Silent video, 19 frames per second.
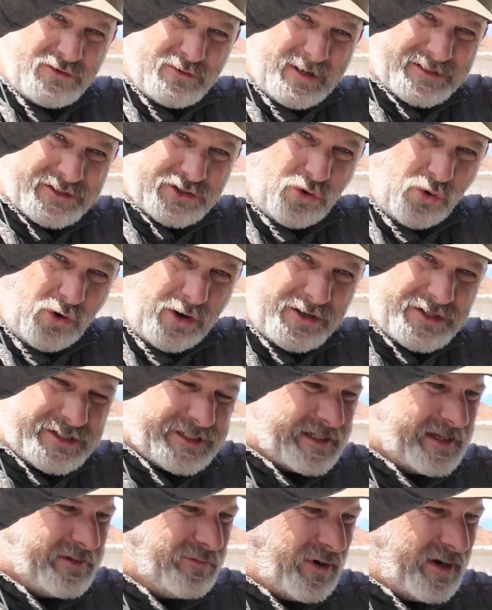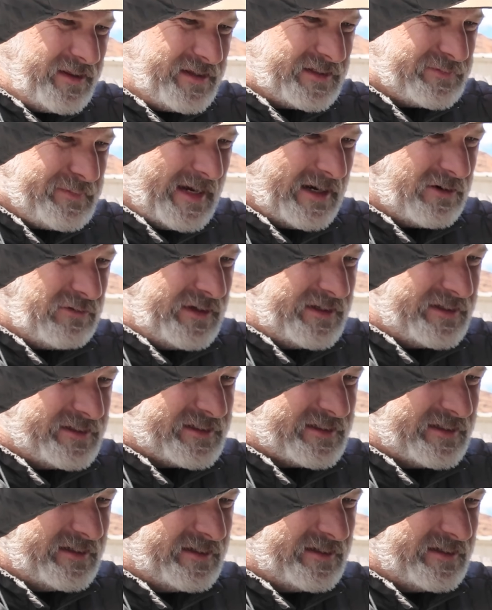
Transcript: US quarts in one of these big ones.